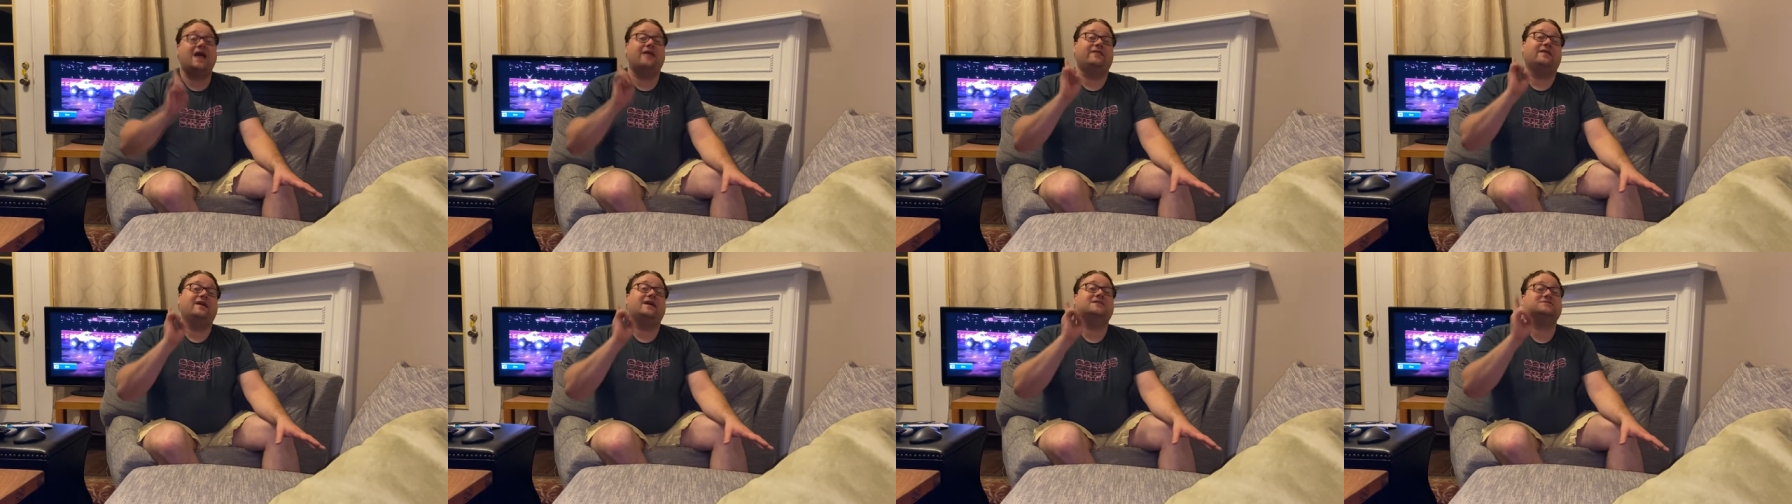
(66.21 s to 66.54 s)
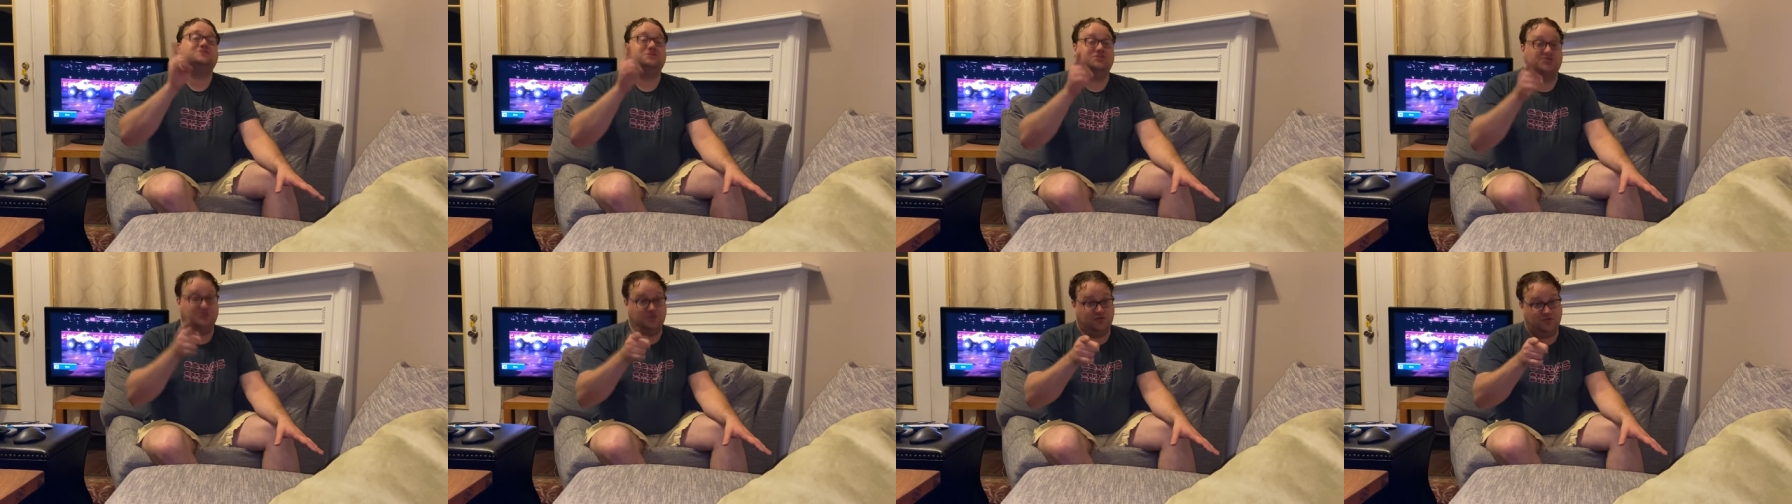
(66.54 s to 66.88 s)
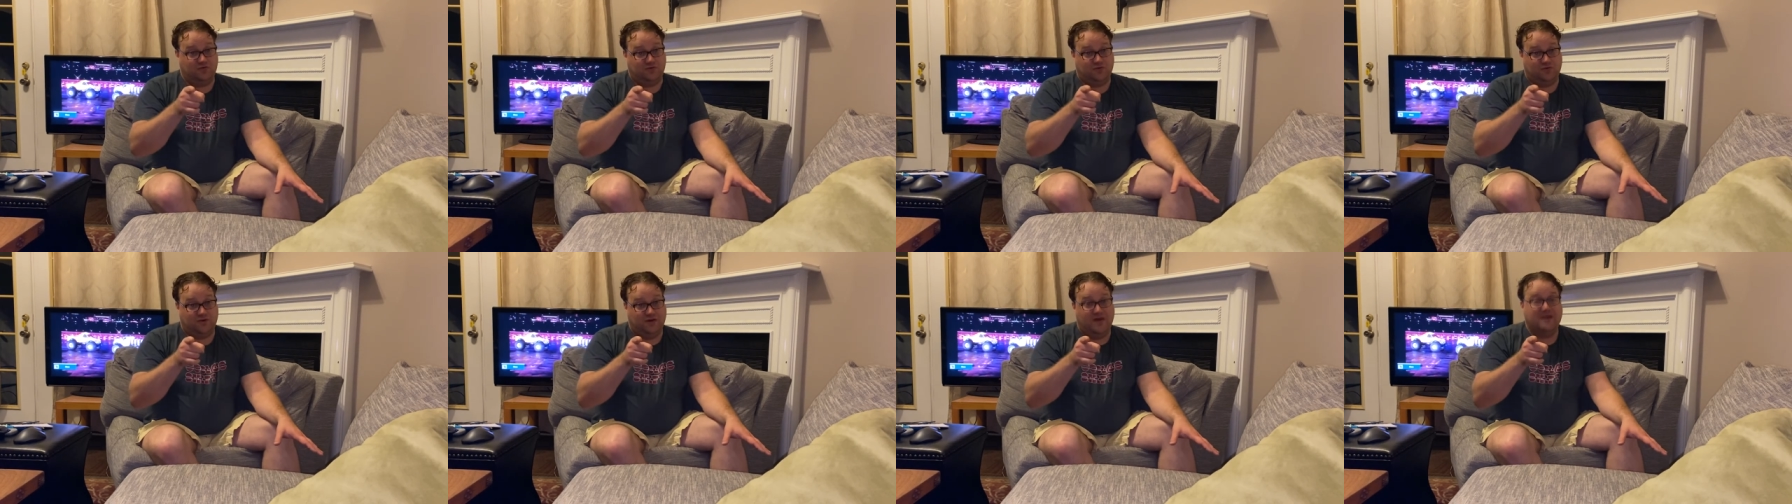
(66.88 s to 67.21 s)
that's you,
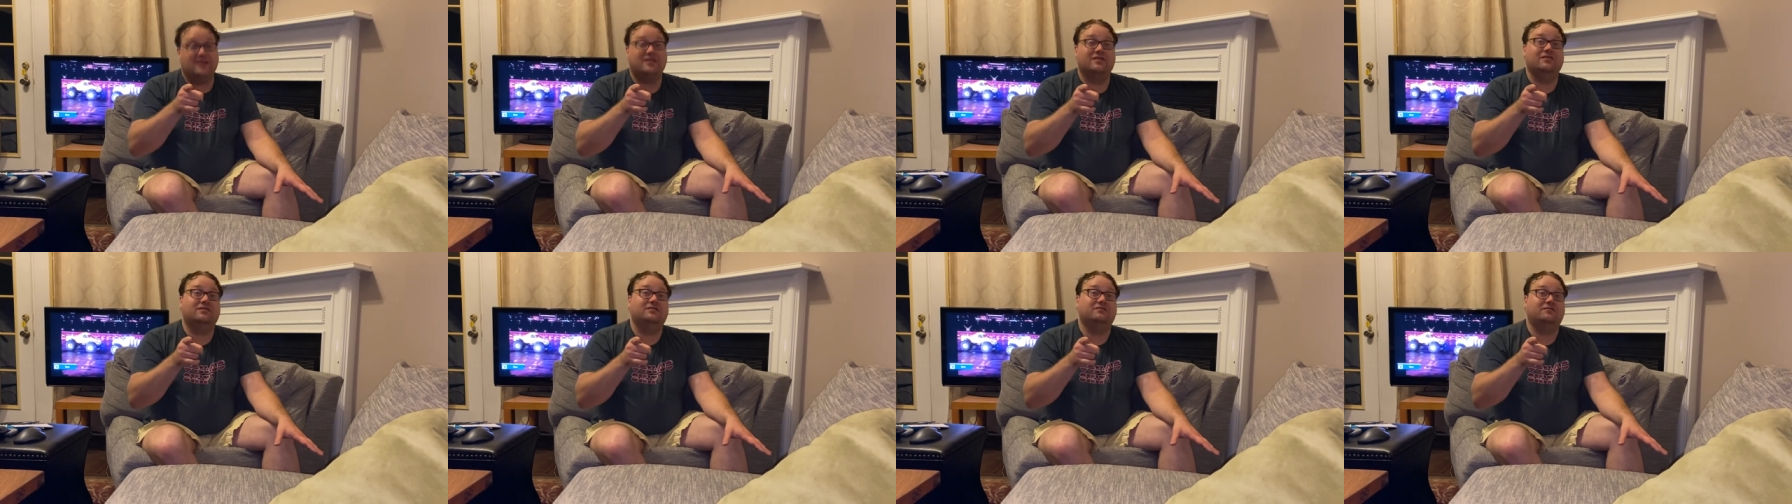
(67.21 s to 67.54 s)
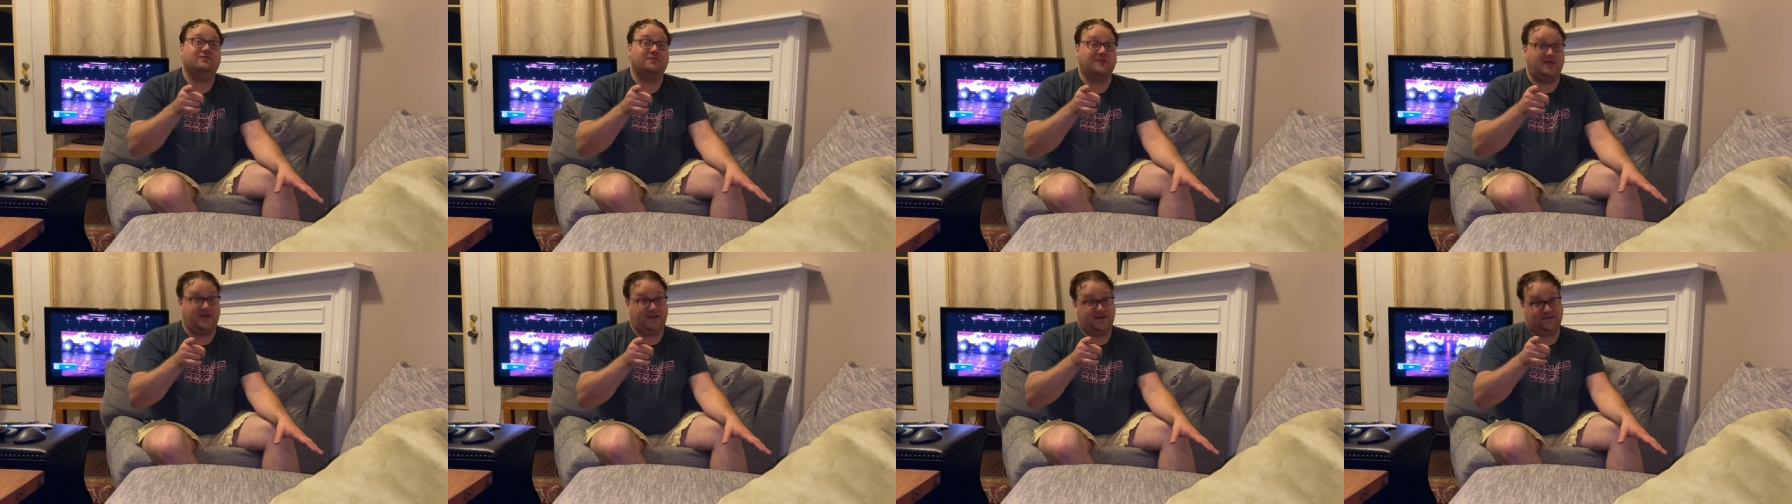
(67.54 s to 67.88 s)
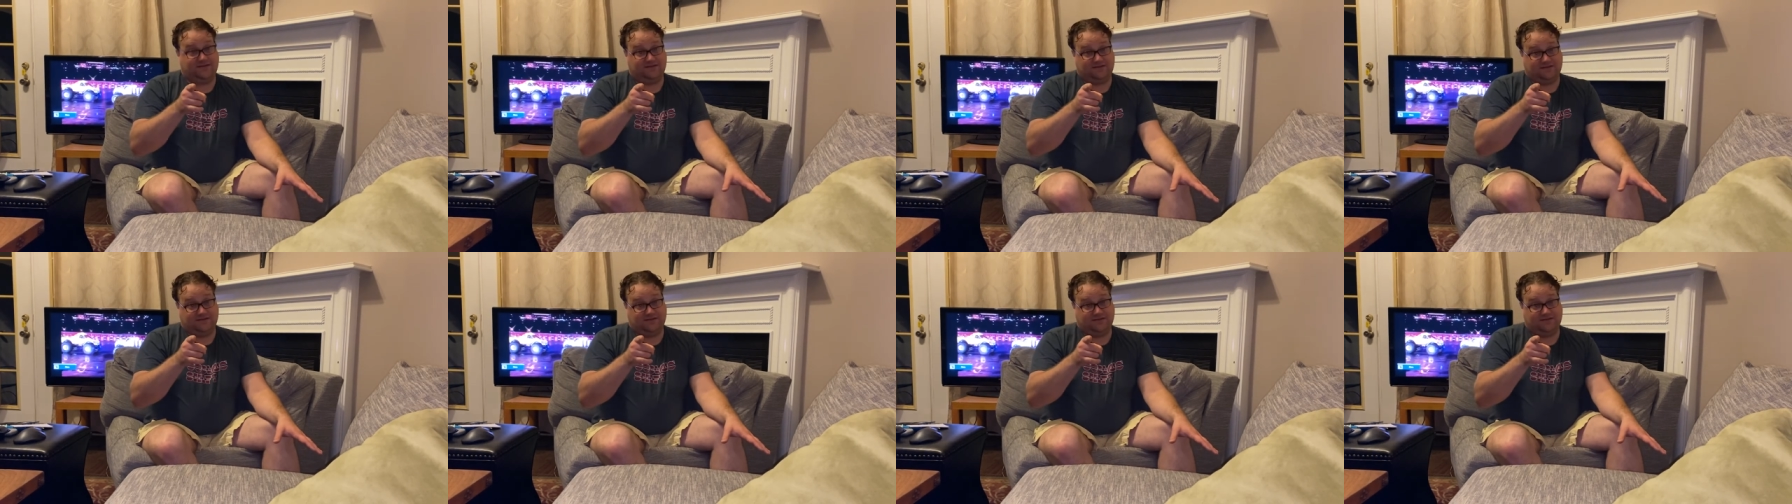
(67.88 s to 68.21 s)
the
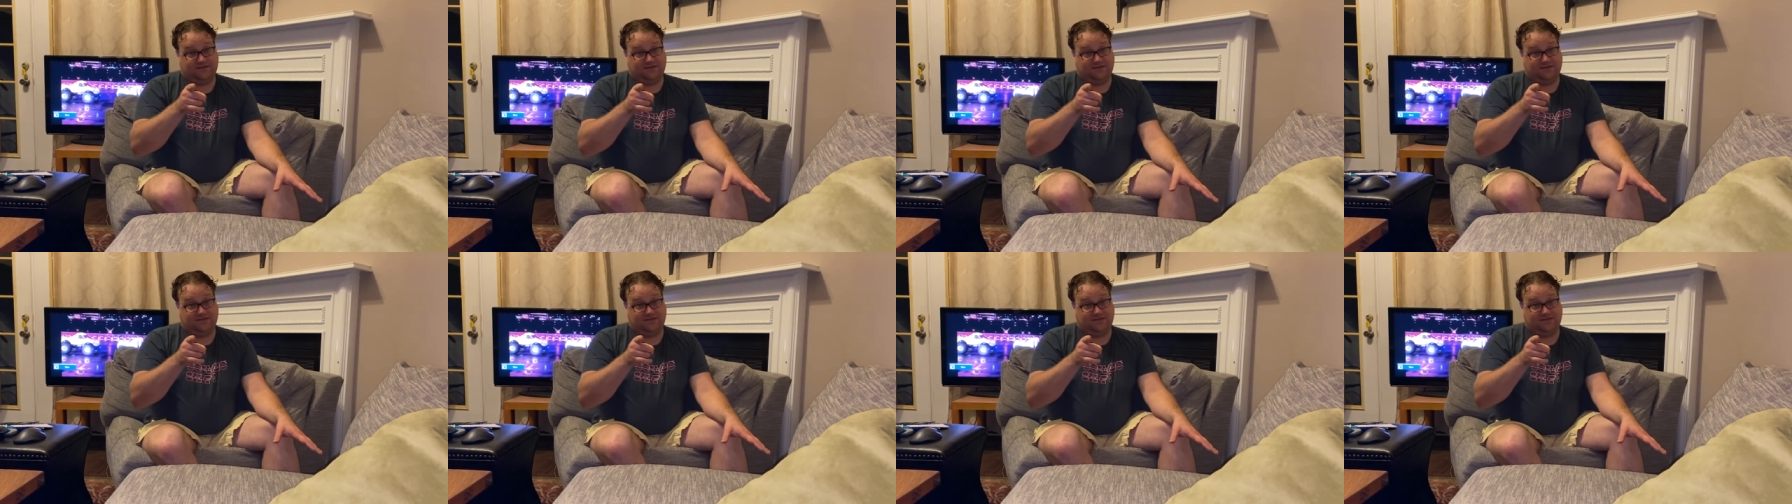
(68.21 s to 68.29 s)
fans.